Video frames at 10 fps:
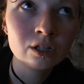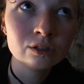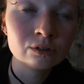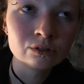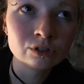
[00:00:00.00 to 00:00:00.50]

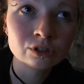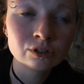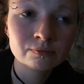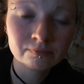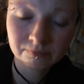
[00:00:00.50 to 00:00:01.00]
you're
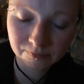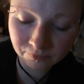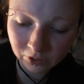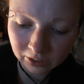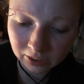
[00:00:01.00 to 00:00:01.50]
just
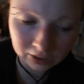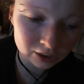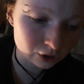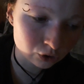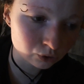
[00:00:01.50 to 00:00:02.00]
feeling
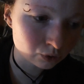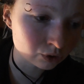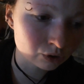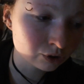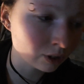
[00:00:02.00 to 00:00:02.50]
insecure
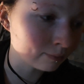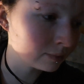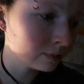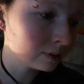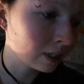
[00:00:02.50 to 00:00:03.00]
or
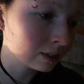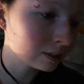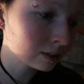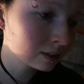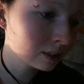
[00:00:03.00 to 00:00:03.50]
something, and,